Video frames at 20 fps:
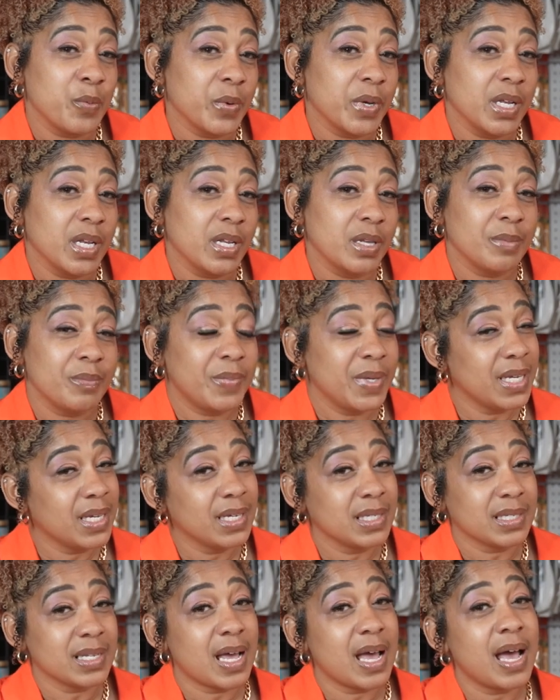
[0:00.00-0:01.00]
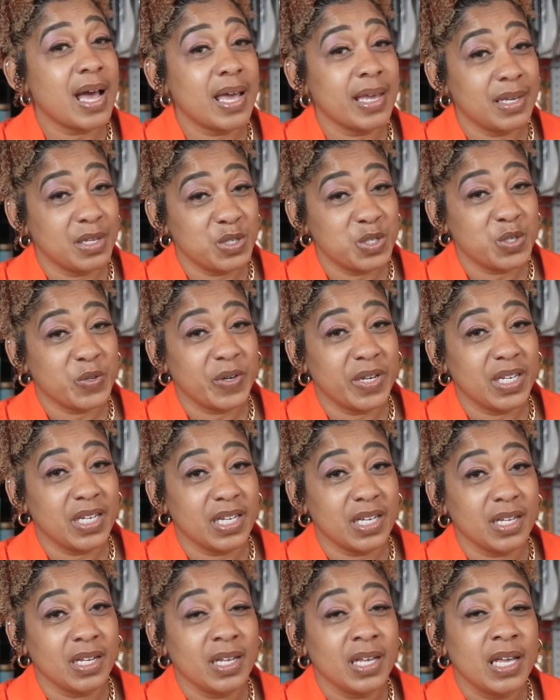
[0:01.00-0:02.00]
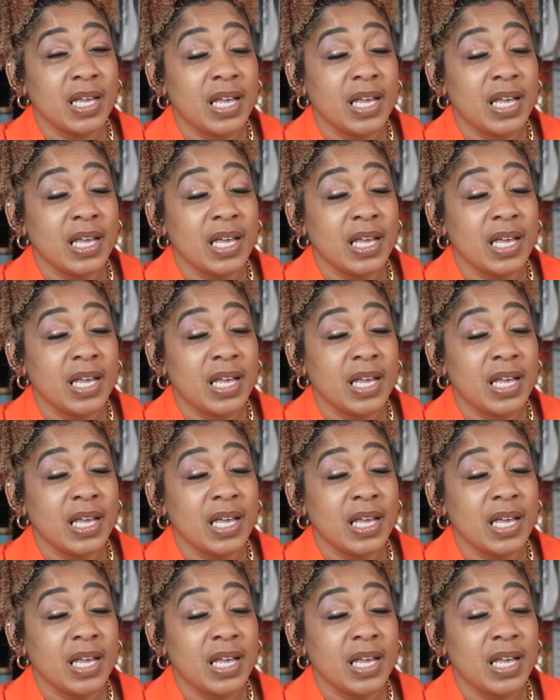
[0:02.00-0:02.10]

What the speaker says: read it because I enjoyed it.